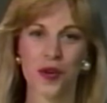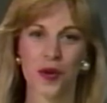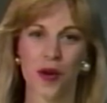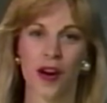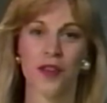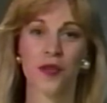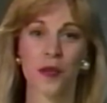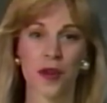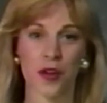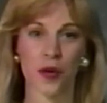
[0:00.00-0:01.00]
who are
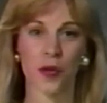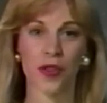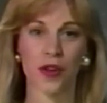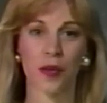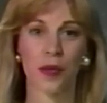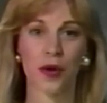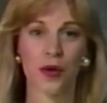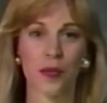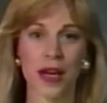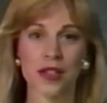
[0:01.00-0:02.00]
unfamiliar with the
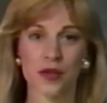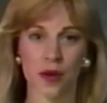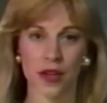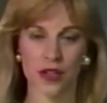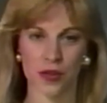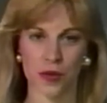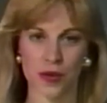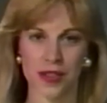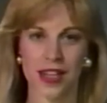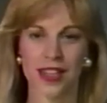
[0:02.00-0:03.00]
computer-based drawing
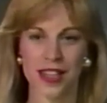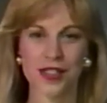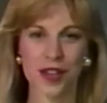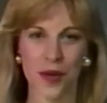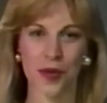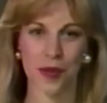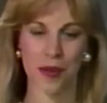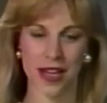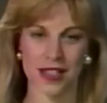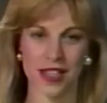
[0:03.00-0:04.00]
tools, let's start with the
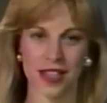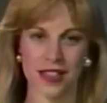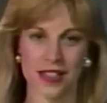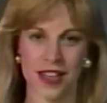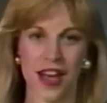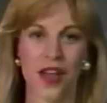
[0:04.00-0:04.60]
basics.